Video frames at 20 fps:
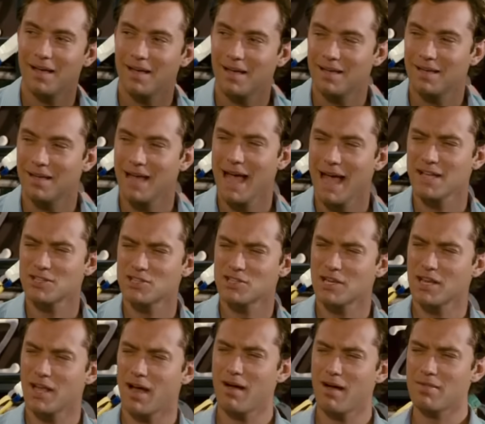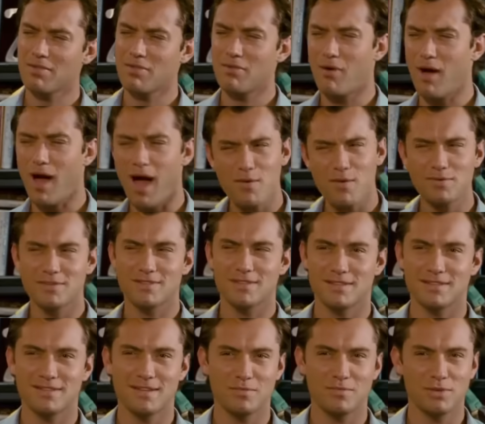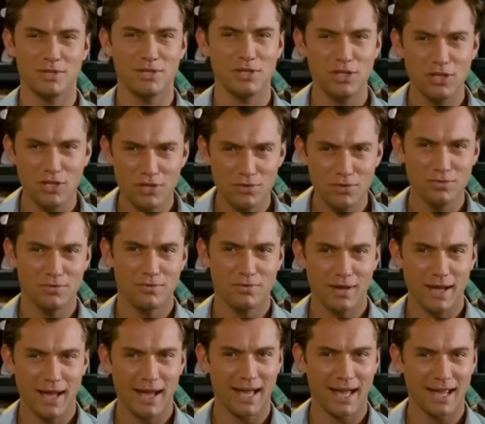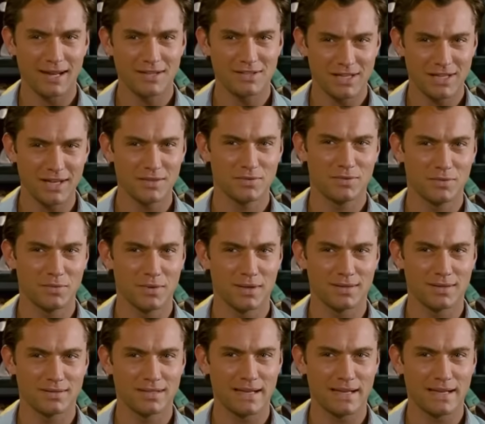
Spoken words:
if you look very carefully, we painted the backs of the